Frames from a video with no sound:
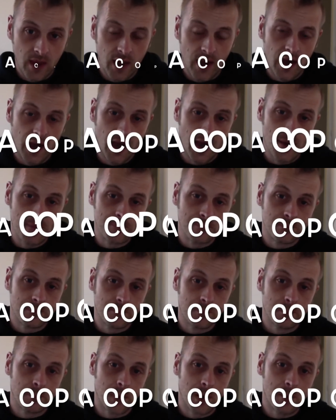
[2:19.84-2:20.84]

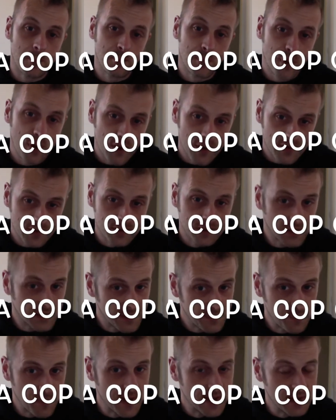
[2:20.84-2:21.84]
My personal
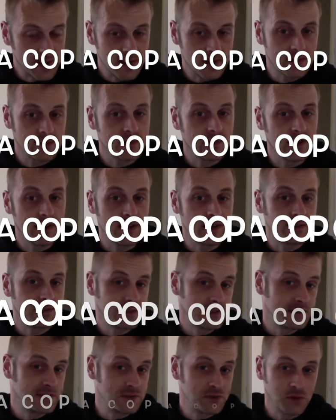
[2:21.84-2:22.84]
opinion is
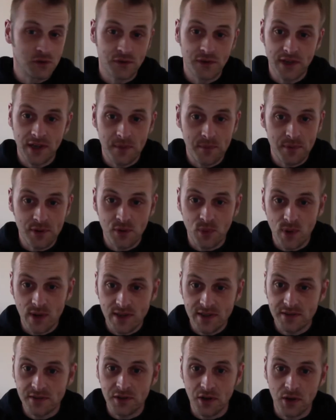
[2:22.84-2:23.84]
there's nothing in between
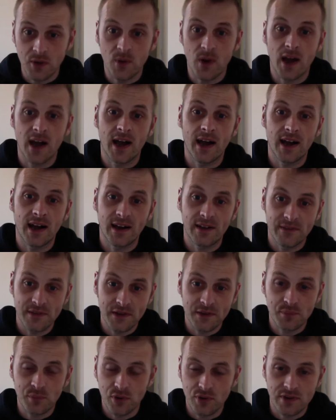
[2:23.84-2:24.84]
the two at
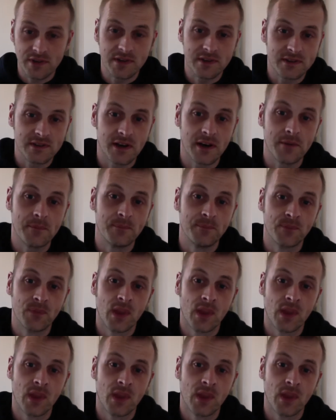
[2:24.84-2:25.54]
this point in time.